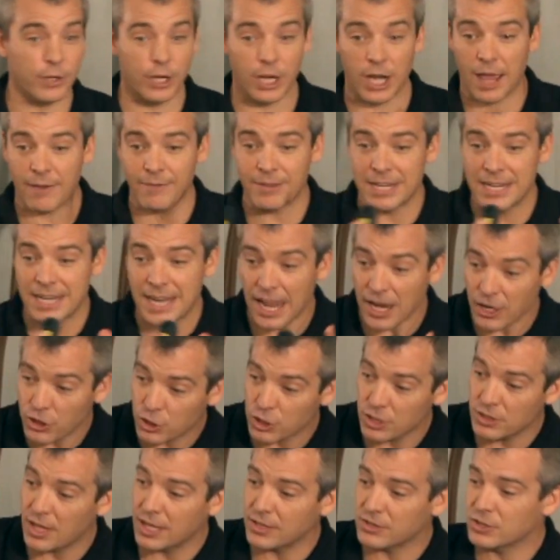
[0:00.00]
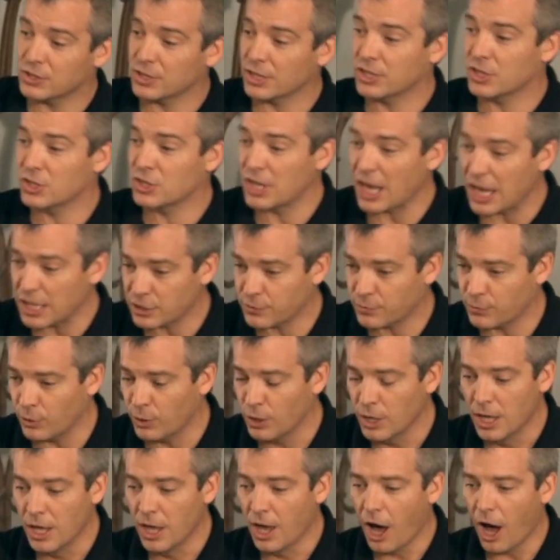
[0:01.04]
if you're going to have a nation that's
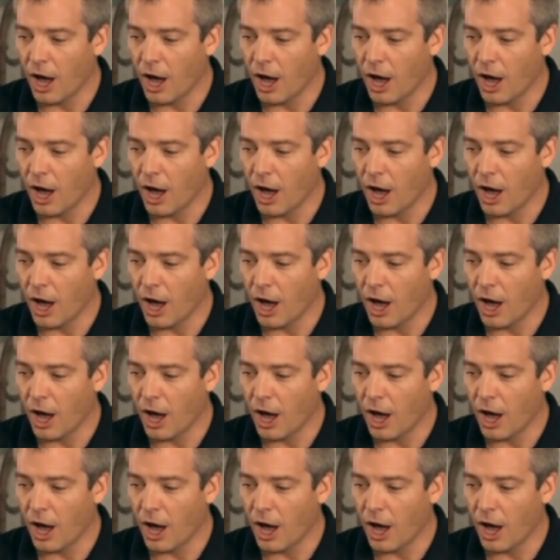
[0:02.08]
successful,